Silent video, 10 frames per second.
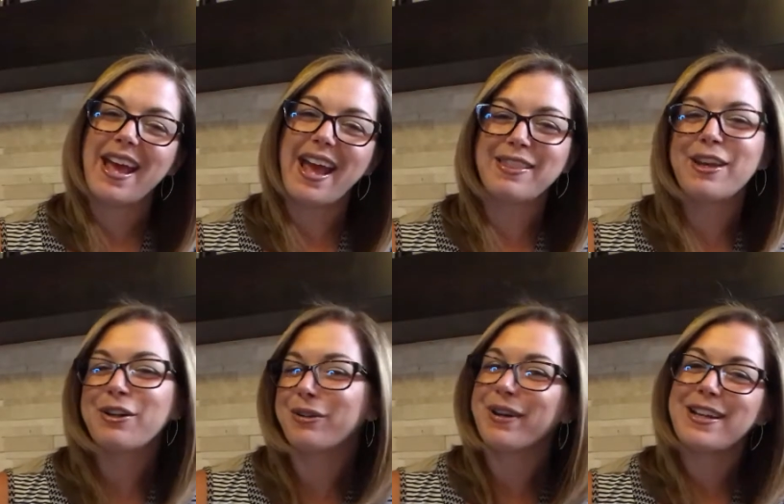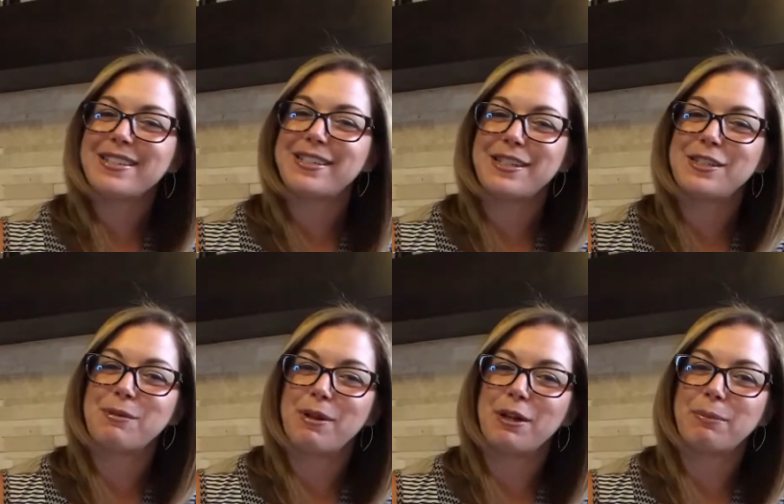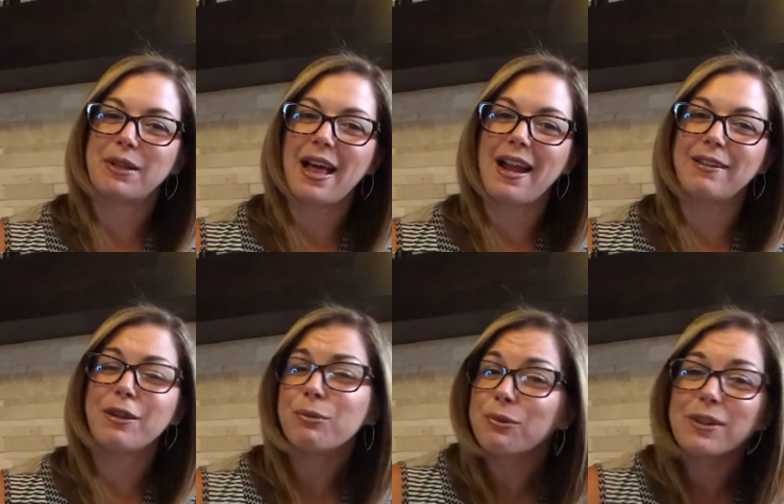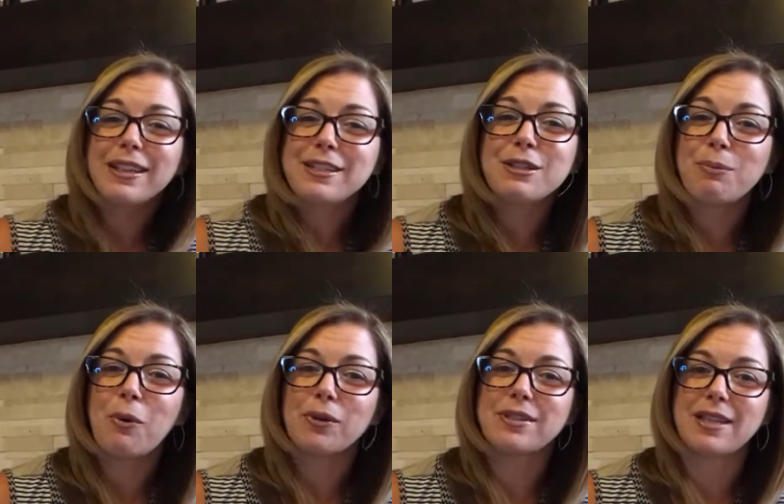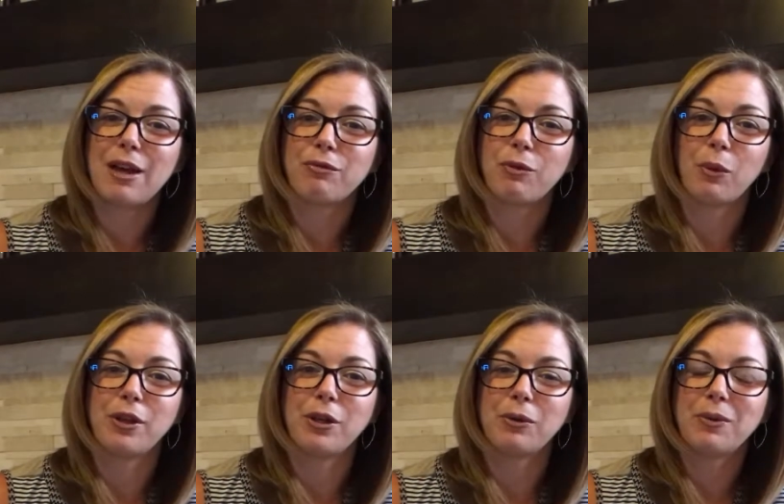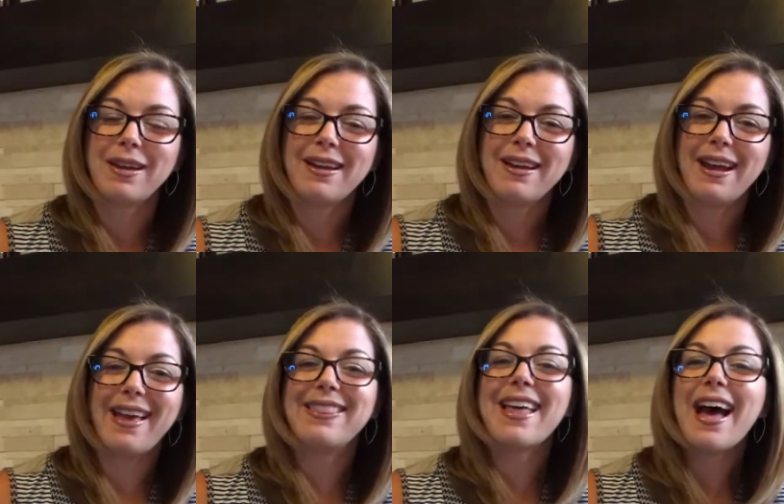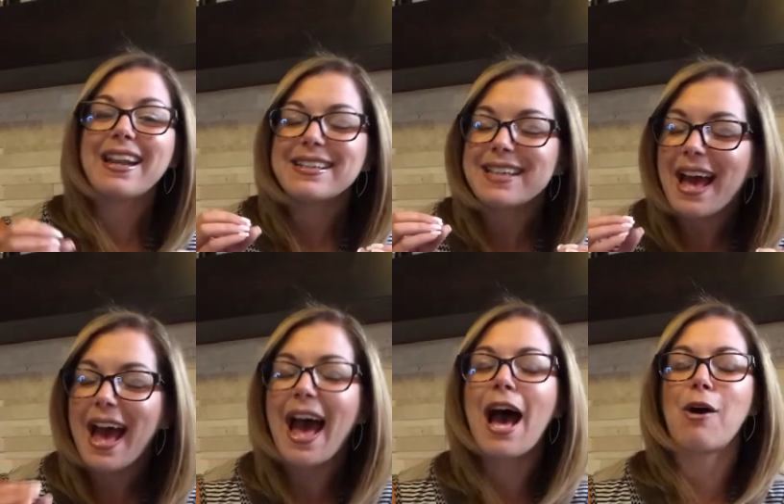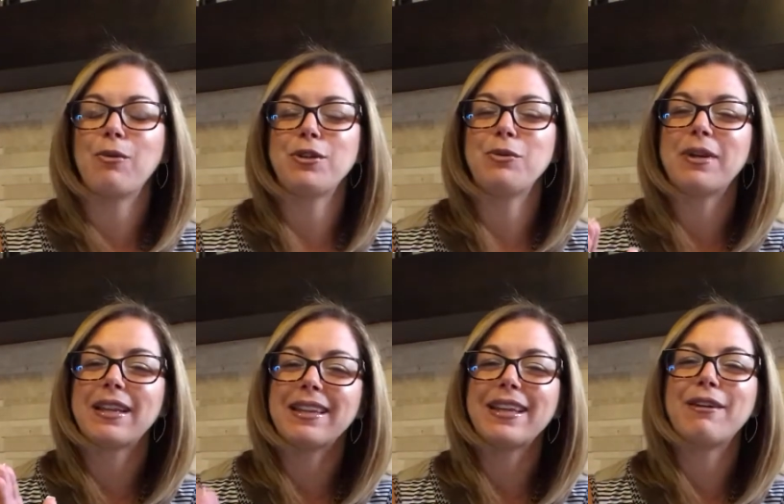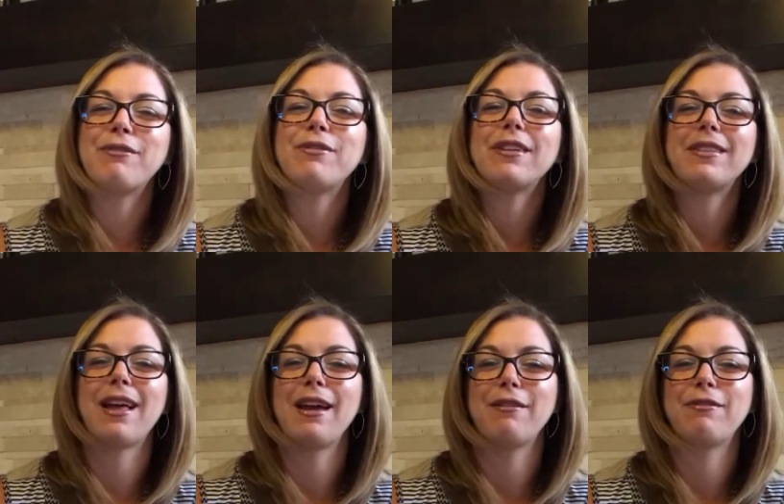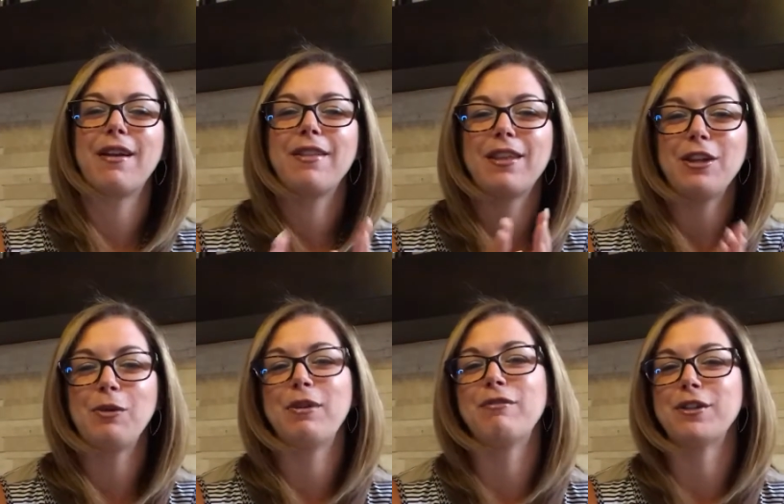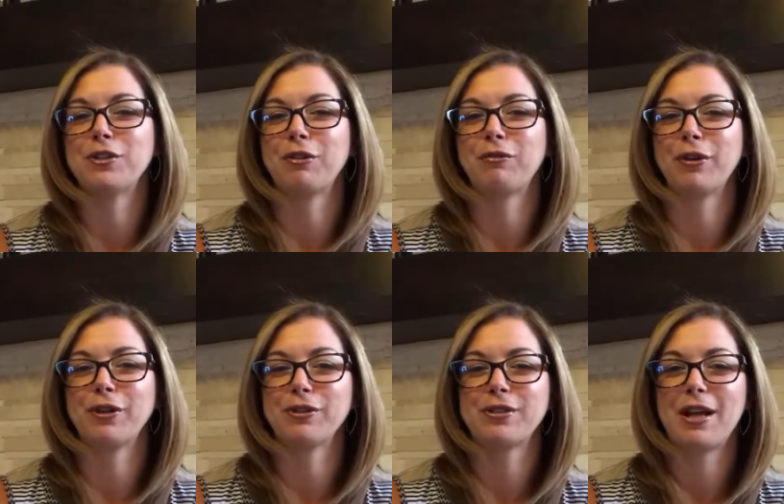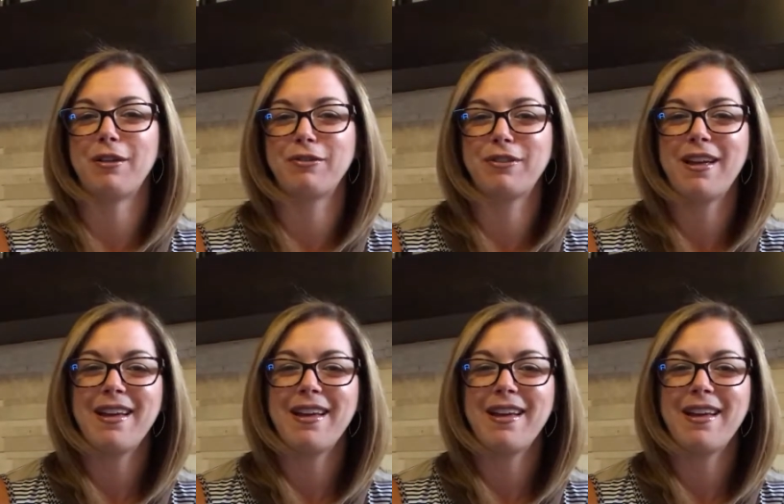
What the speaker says: and then create a system and a plan that really supports that for you. And that is how you can live the life that you envision for yourself.